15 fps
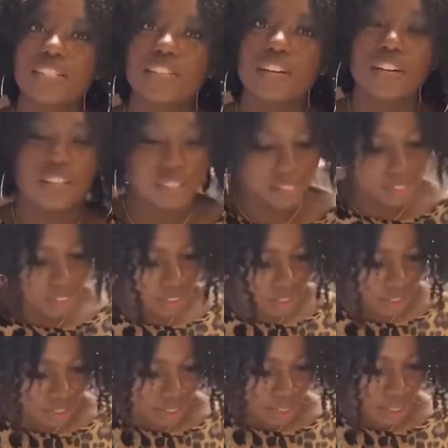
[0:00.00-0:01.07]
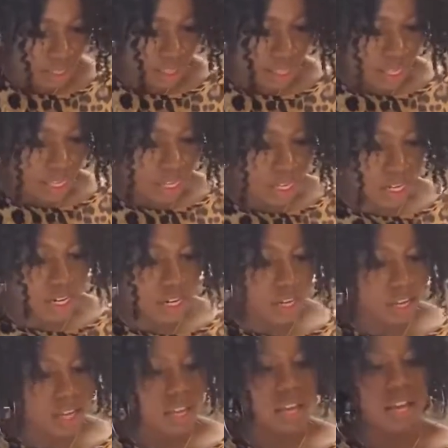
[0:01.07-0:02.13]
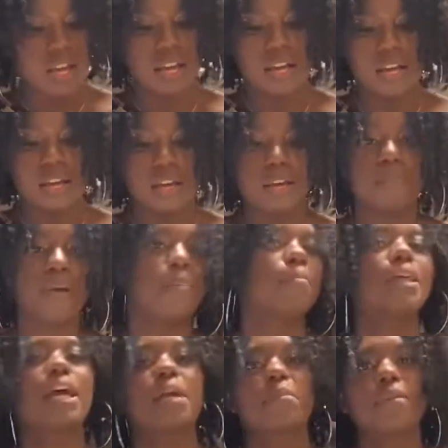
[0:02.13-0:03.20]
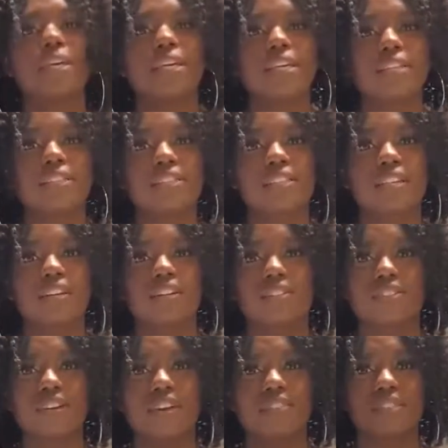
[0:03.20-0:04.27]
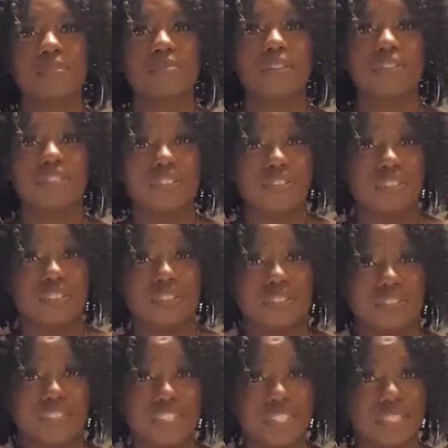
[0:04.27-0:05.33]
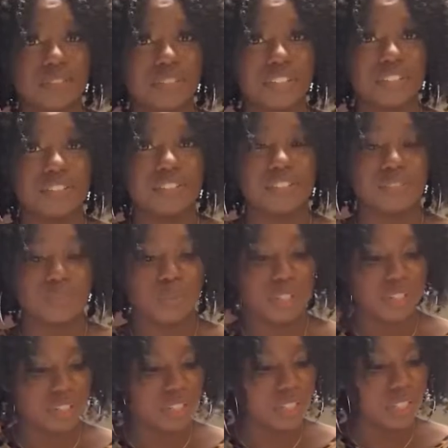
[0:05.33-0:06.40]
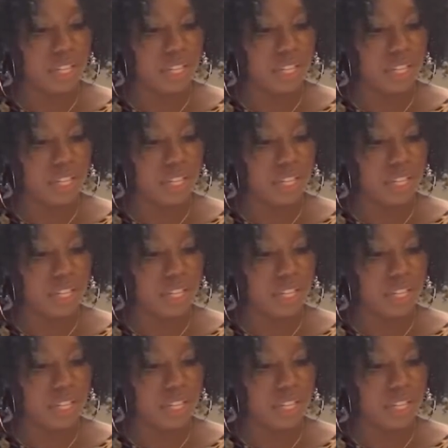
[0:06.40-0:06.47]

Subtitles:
sauce, and then my black beans. I also have some left over in the fridge that I'm going to use as well.